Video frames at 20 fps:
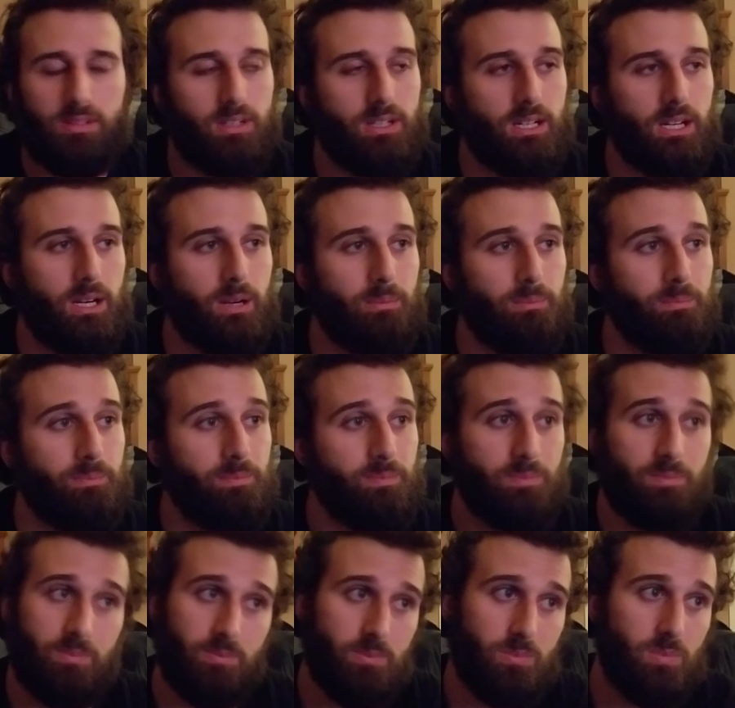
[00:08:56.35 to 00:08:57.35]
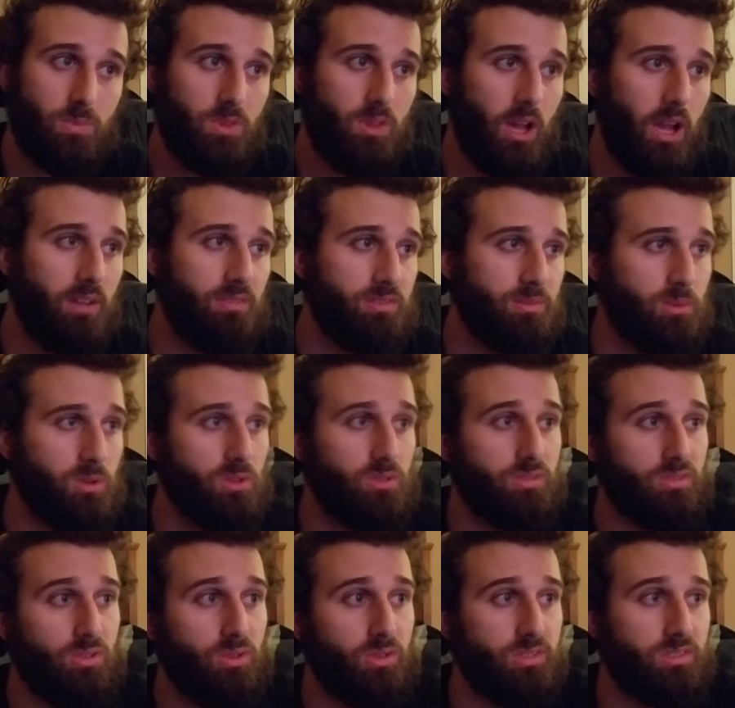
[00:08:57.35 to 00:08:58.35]
I have some good
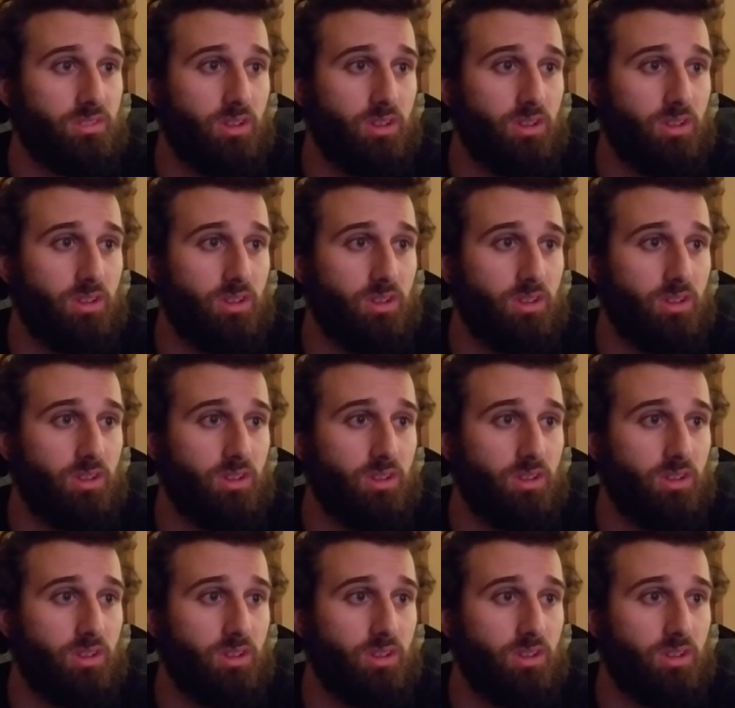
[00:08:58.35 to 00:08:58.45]
results.